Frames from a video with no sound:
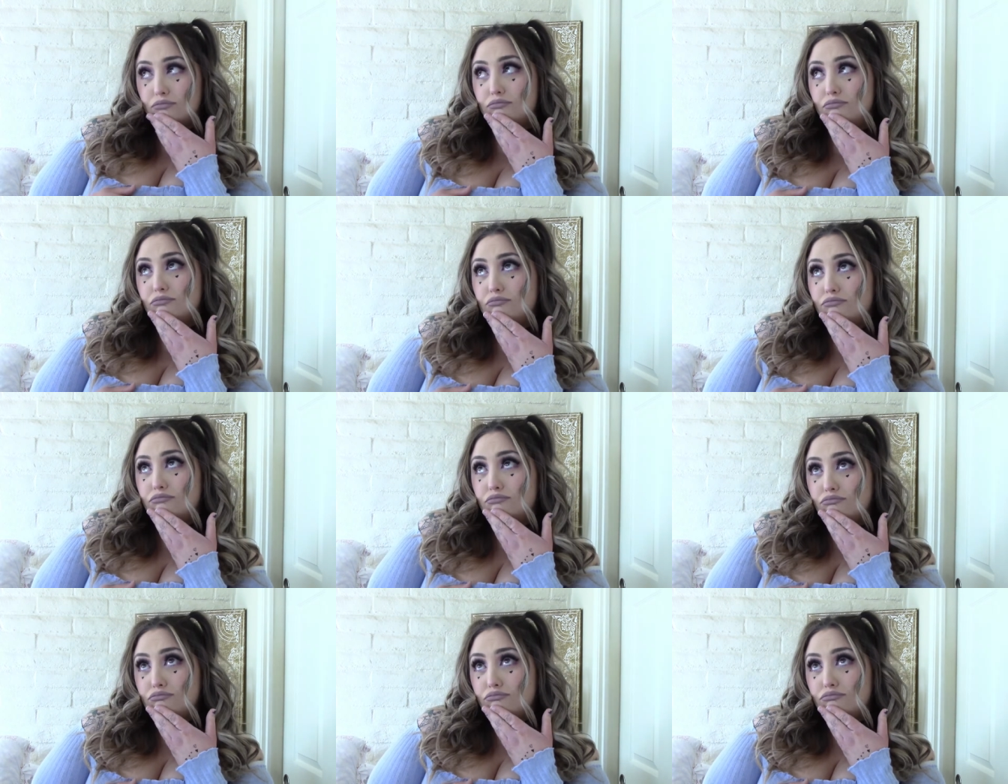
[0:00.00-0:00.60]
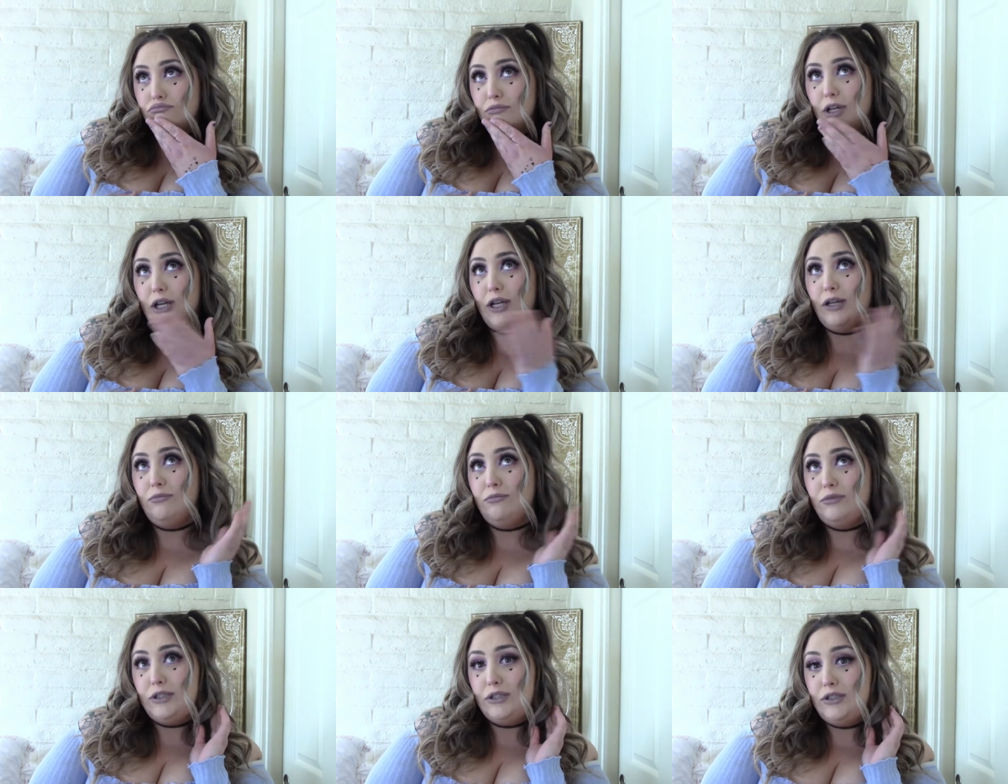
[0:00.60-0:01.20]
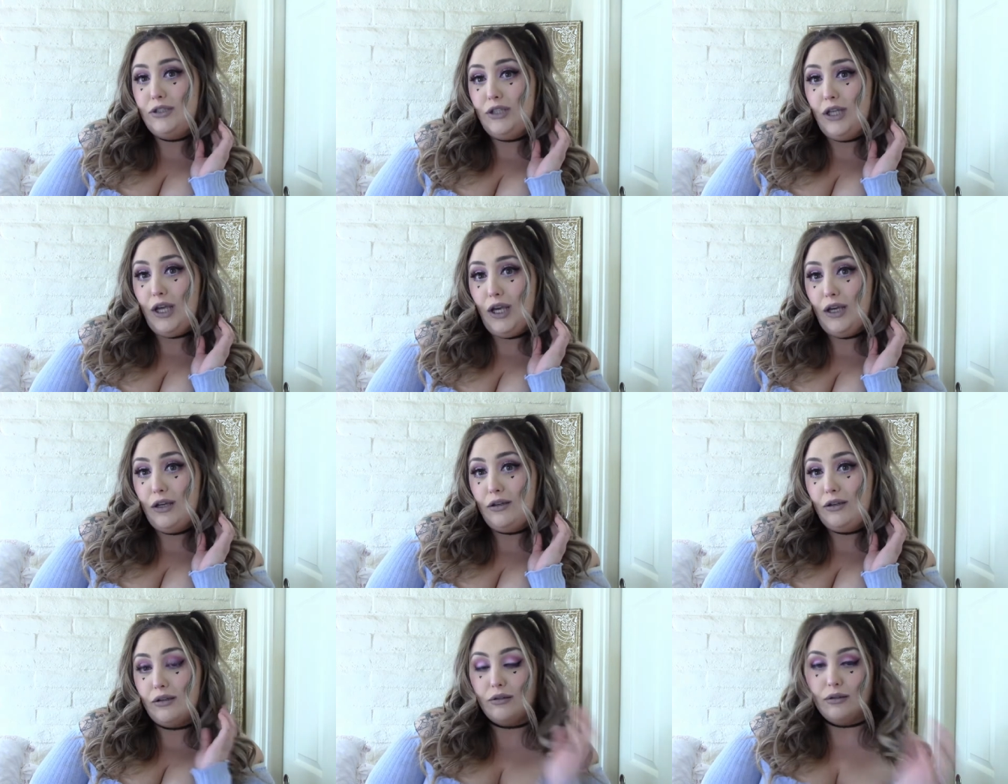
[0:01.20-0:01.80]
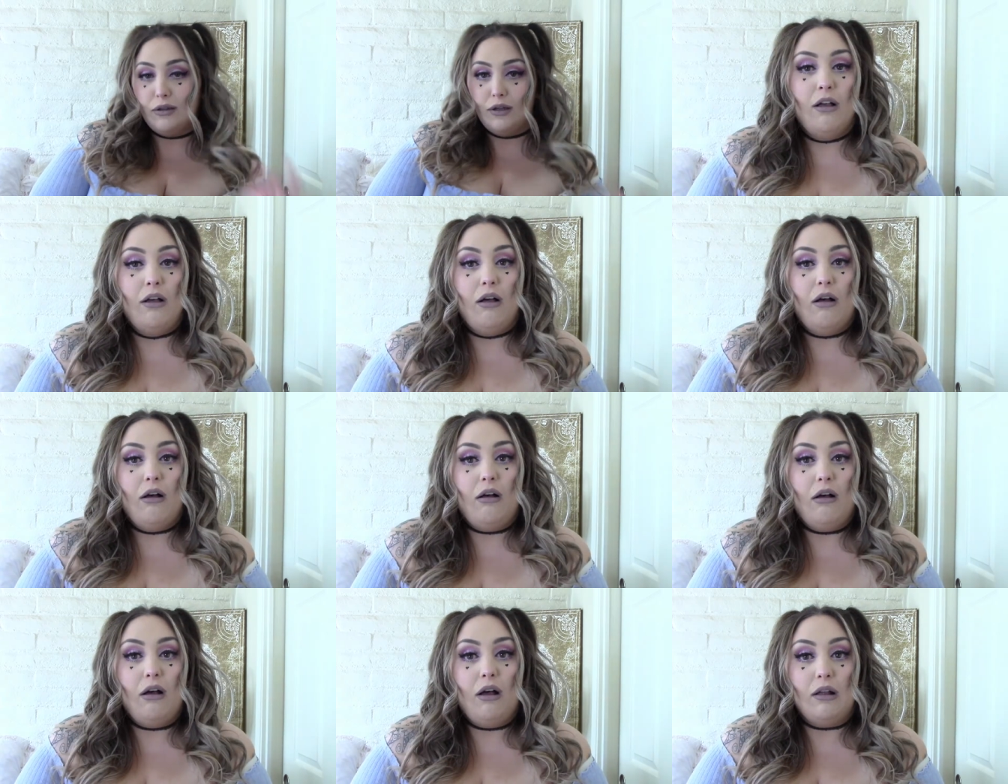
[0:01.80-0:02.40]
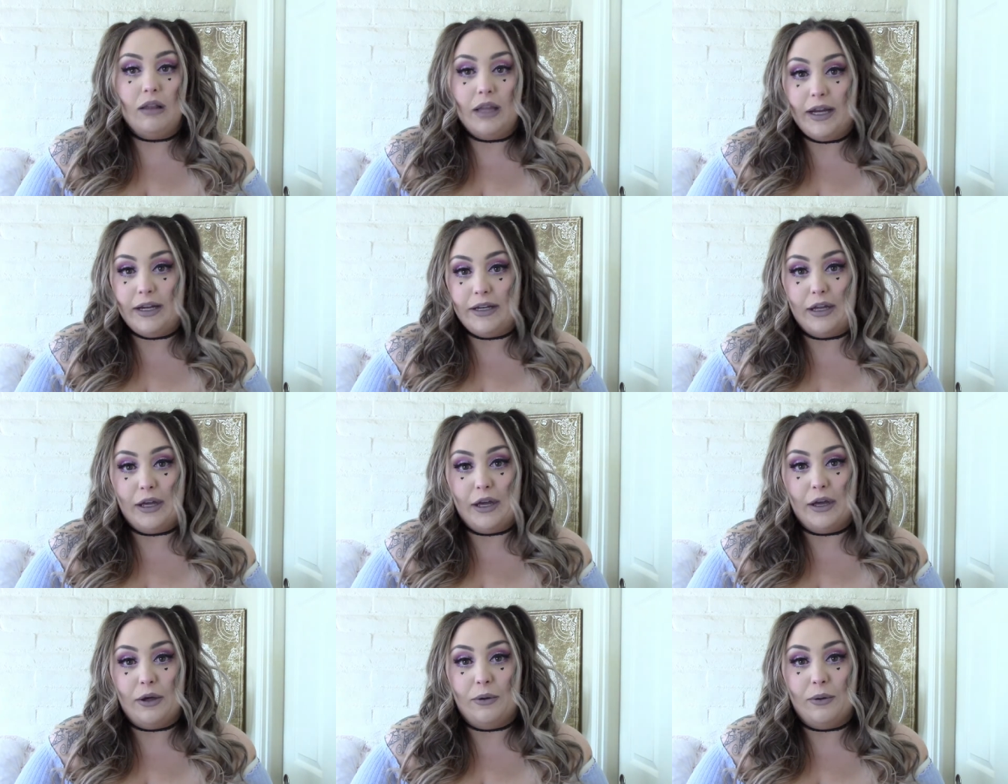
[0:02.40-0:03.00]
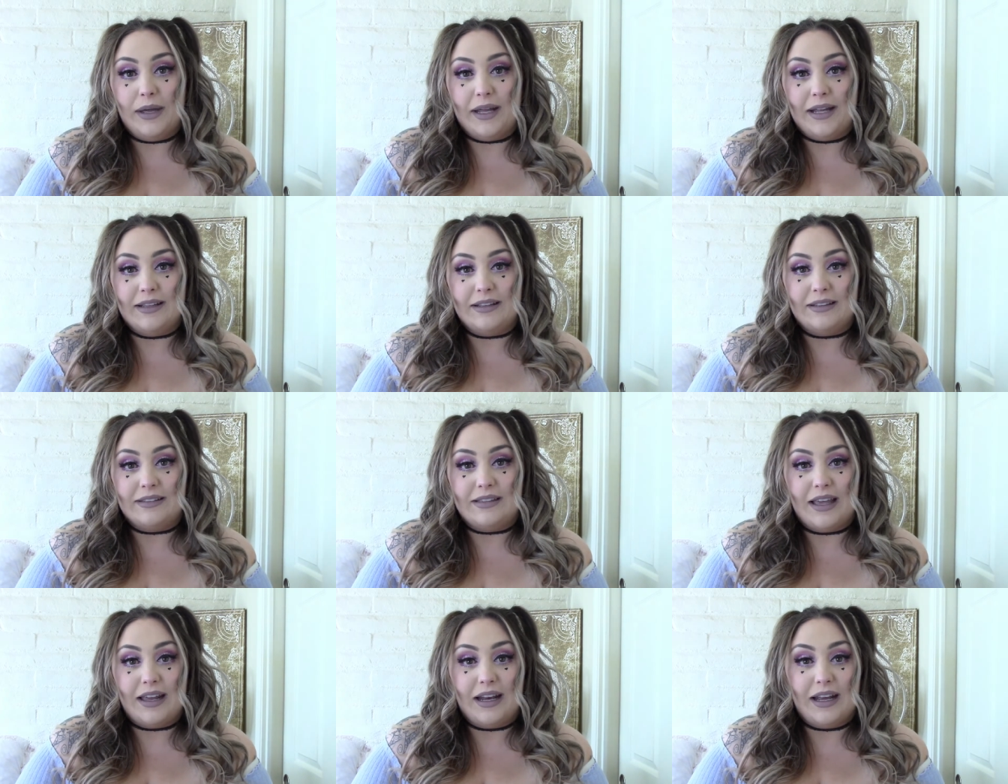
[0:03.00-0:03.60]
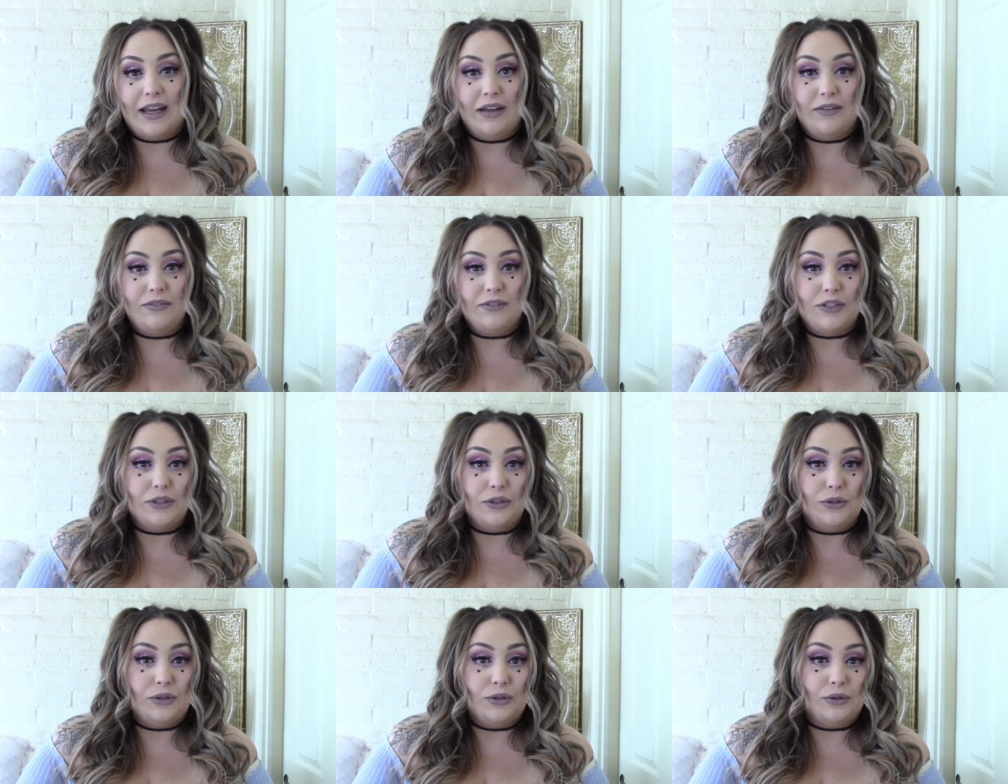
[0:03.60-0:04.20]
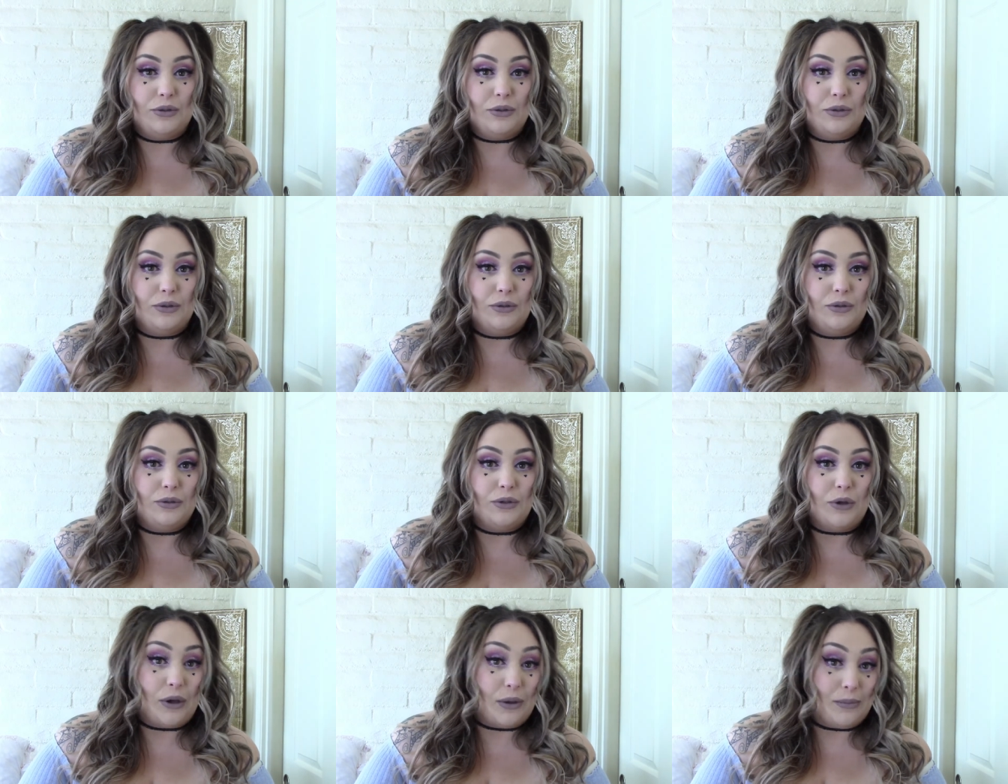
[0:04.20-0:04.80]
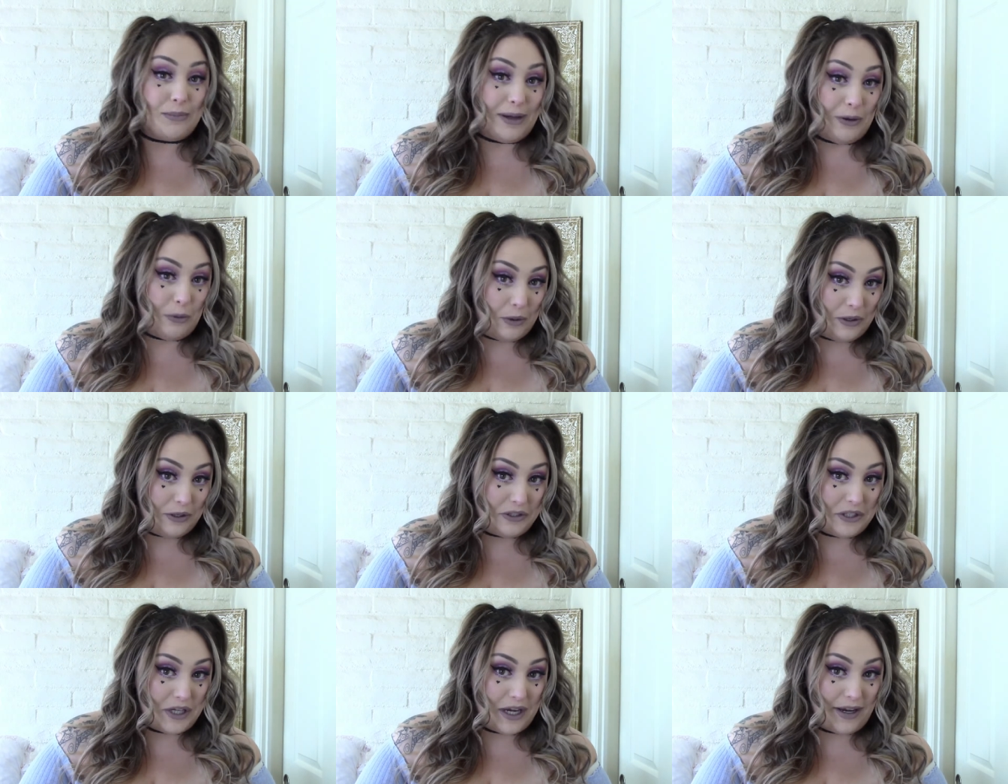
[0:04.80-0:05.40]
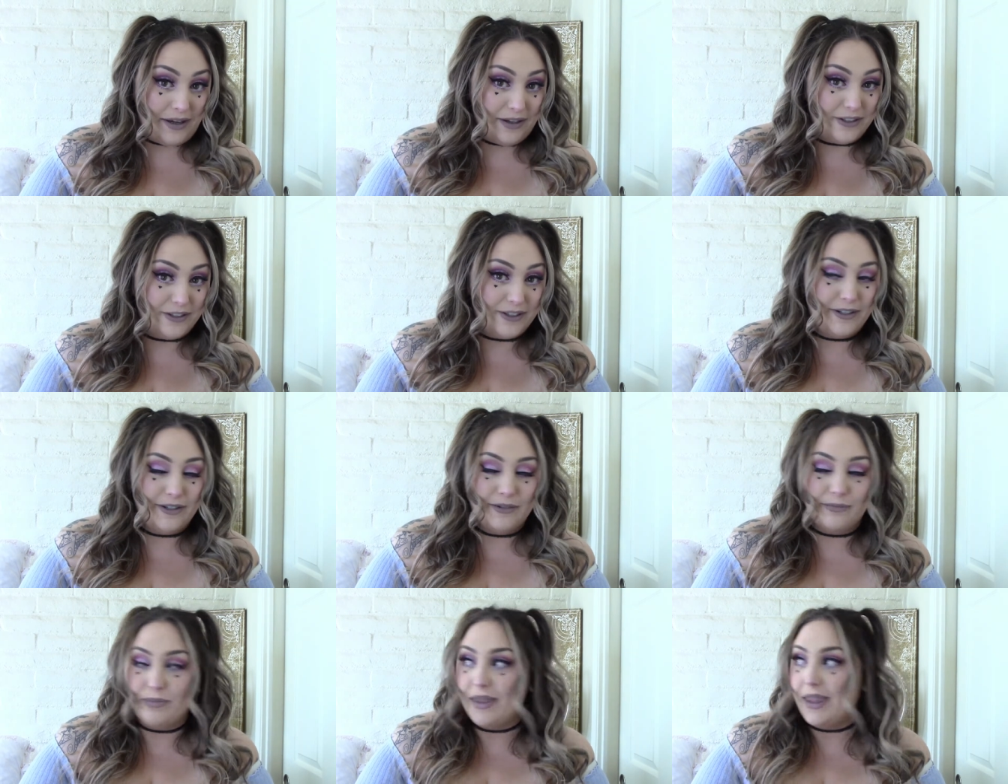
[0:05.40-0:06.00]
I'm sick. All I know is that I have to go get my oil changed,